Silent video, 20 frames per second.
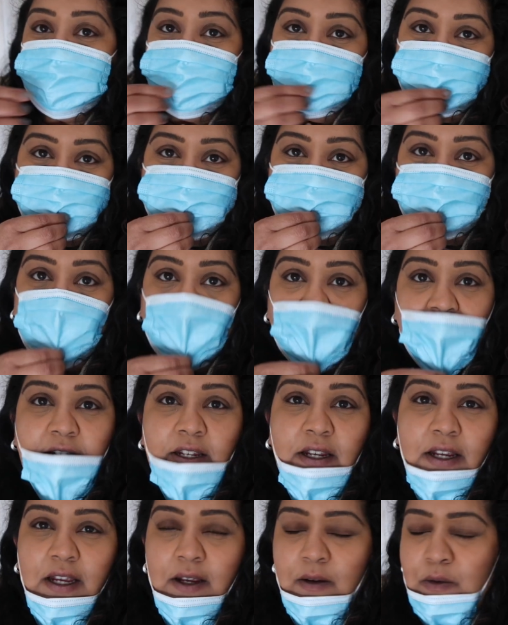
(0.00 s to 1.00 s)
It is
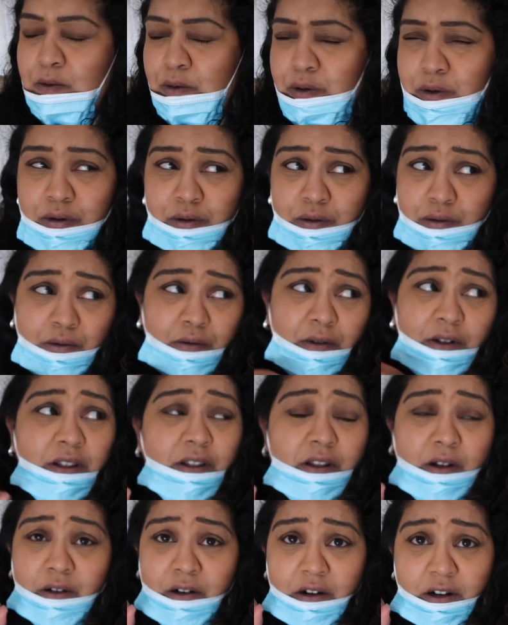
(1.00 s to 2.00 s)
Sunday. Ooh, it's
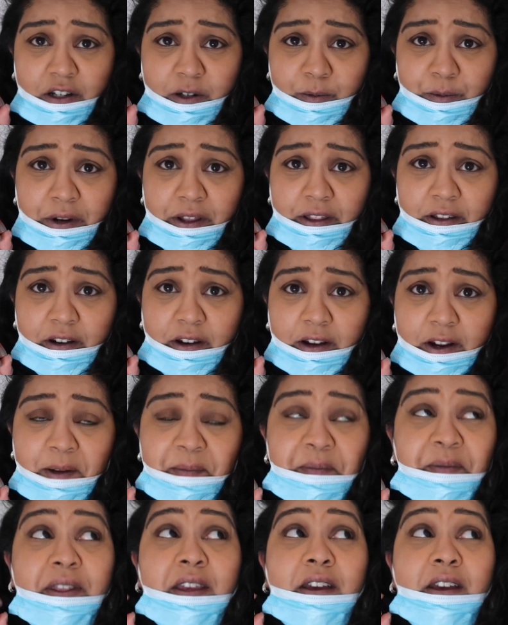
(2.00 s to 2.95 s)
so hard to breathe in here.